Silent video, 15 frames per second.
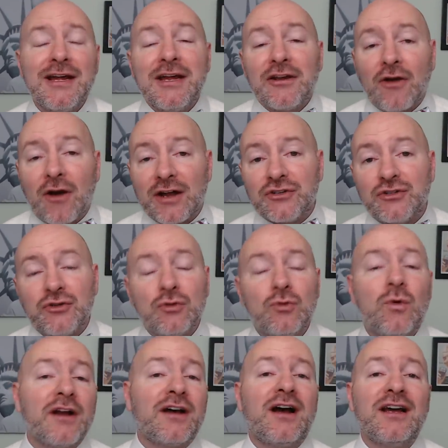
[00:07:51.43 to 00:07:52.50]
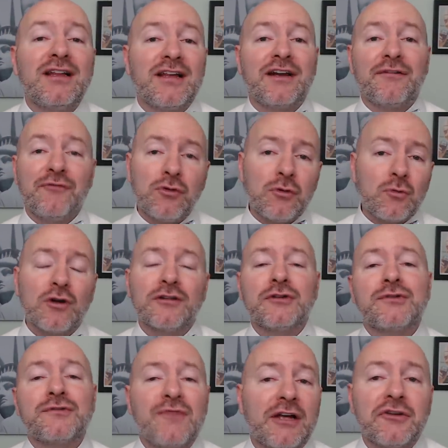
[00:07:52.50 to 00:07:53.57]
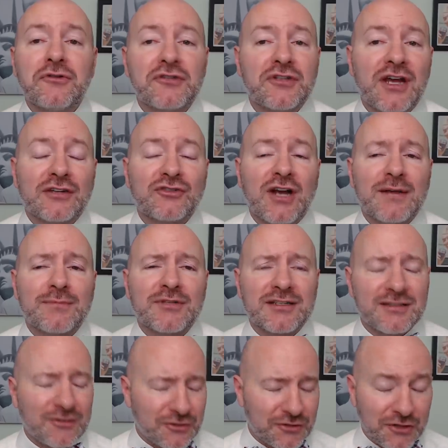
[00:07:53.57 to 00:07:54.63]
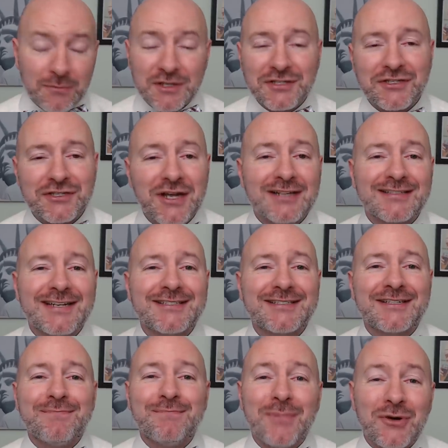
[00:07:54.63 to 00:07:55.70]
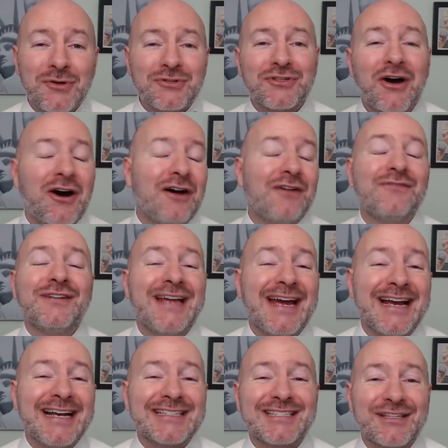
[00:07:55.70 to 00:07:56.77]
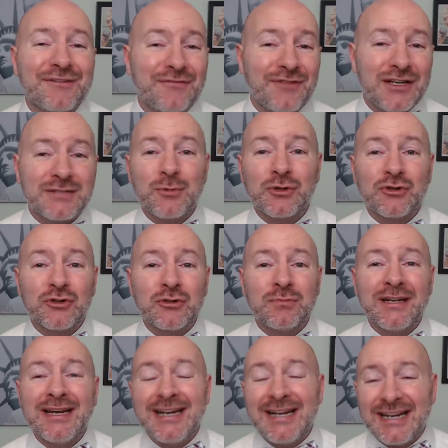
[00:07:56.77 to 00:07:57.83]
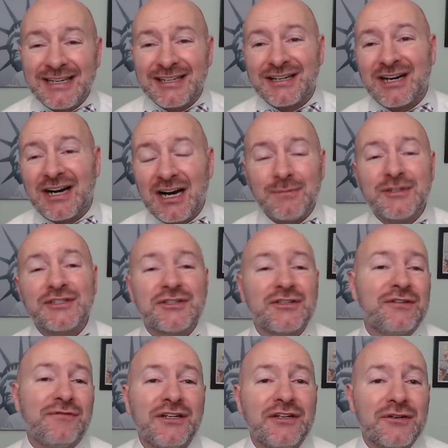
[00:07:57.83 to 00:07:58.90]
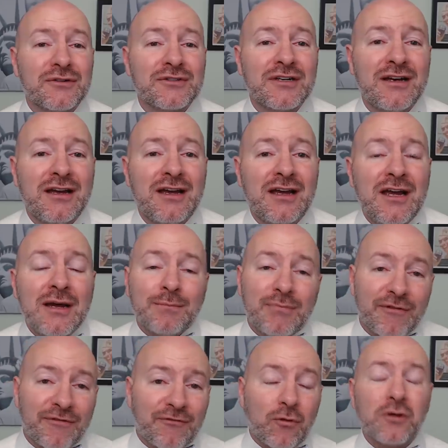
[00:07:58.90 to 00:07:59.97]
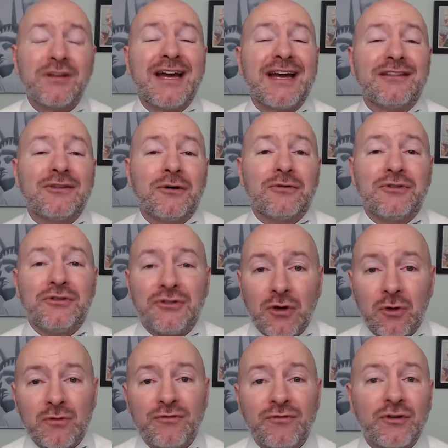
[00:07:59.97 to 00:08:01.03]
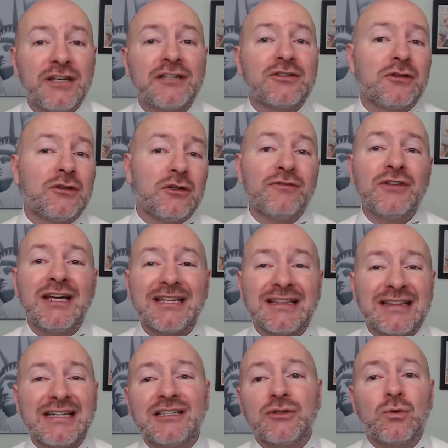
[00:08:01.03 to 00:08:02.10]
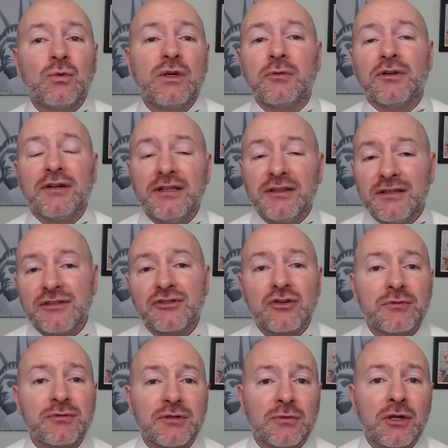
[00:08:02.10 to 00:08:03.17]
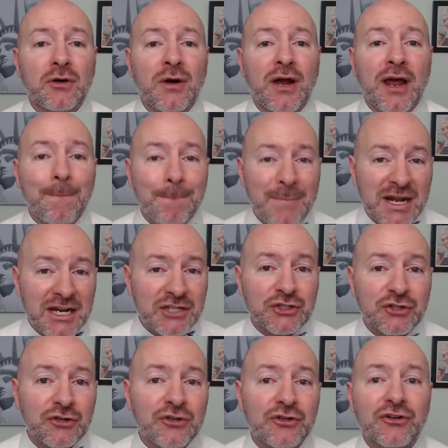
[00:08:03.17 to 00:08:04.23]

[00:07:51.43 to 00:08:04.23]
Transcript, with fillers: Now, I do want to highlight a few more of those value stock traps. You know, some of the stocks I see most often asked in the Facebook group and, and in the comments to the videos. Before that, though, don't forget to look for that link to Webull in the description below and make sure you're